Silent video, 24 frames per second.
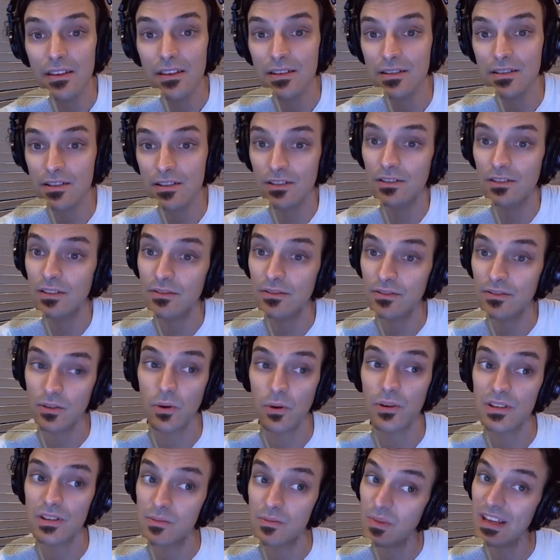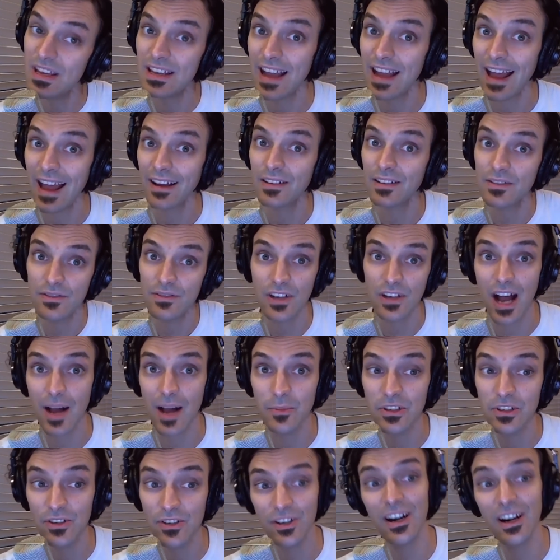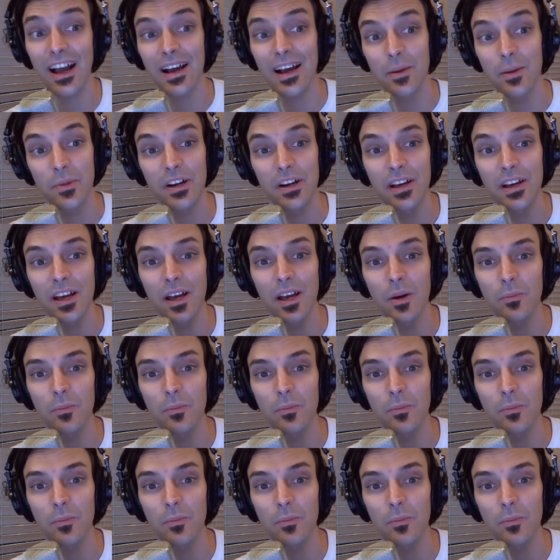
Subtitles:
This could, of course, be an act of common crime,